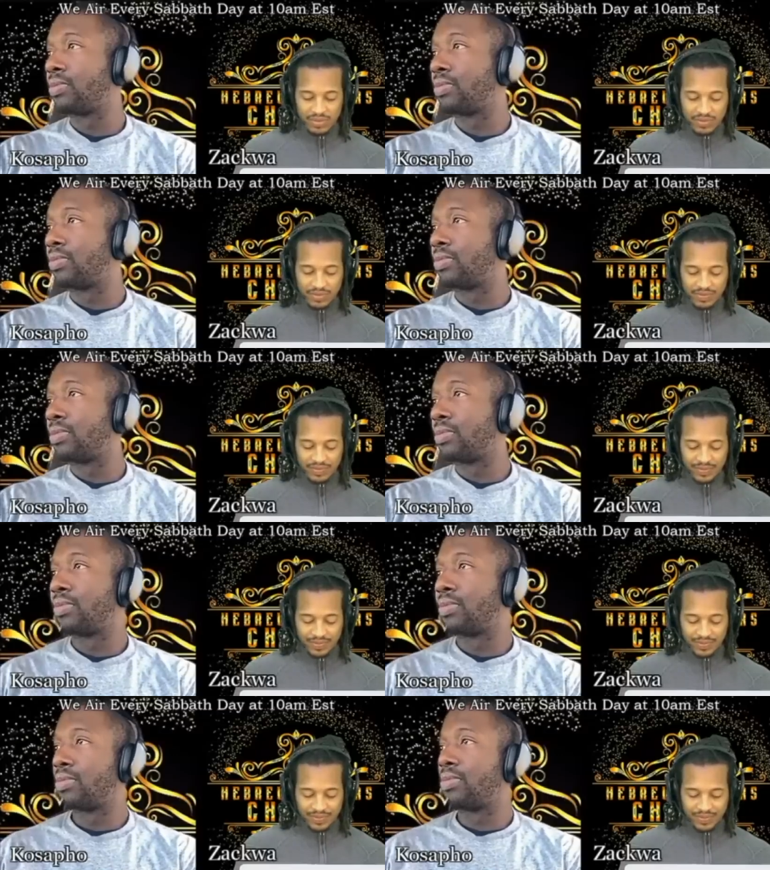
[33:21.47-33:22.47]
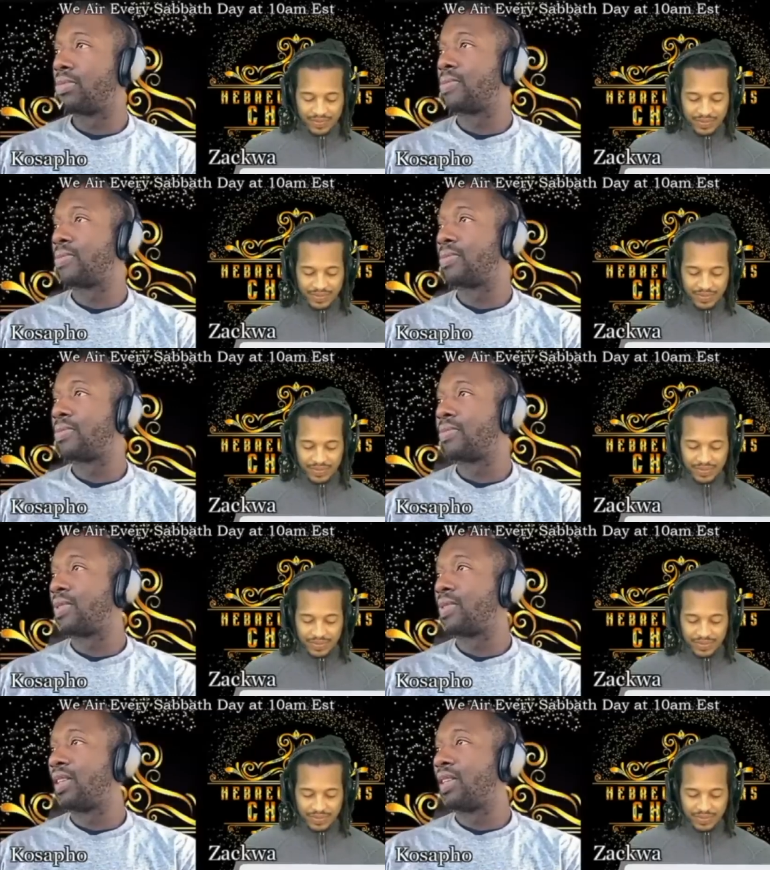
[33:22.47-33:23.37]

(silence)